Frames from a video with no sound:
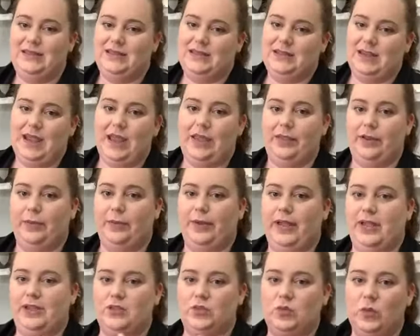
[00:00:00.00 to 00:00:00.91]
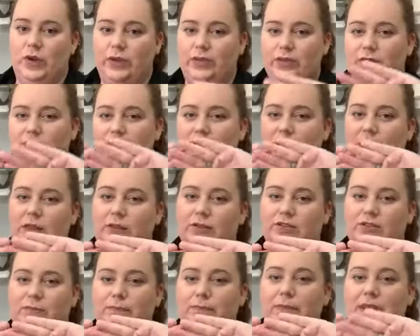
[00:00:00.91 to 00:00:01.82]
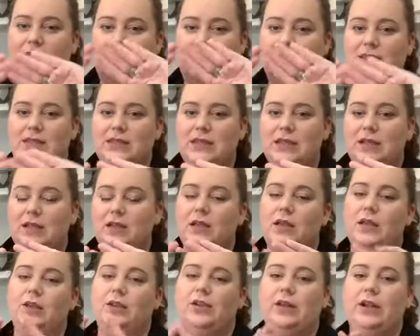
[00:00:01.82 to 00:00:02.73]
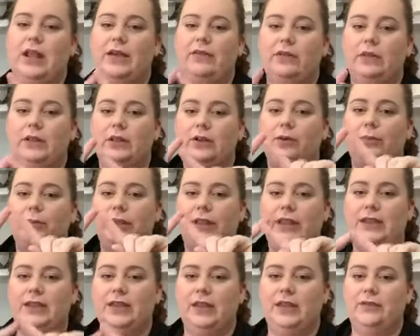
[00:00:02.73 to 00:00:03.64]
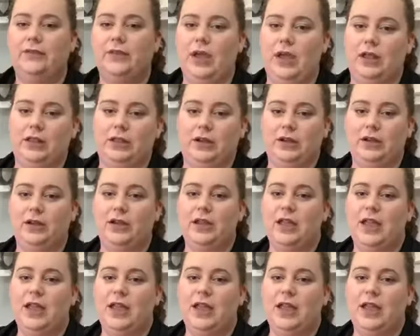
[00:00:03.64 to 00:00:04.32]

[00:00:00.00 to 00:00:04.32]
together because where those colors meet, you're going to have a little blending of color.